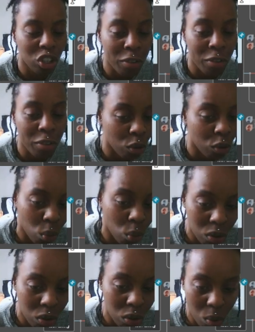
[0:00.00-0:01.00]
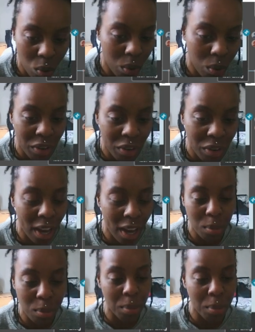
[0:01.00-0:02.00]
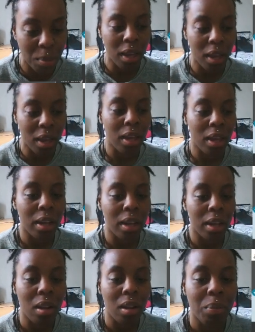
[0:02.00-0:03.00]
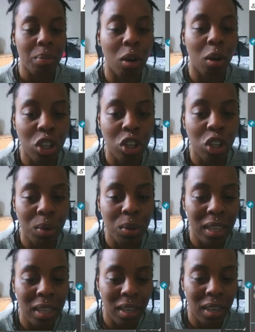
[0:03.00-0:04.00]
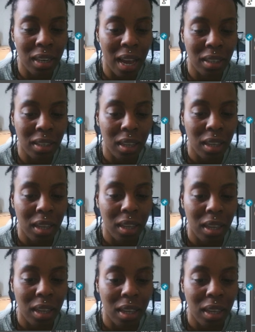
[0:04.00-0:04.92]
and she never got divorced or whatever the case may be. But obviously, she was listed as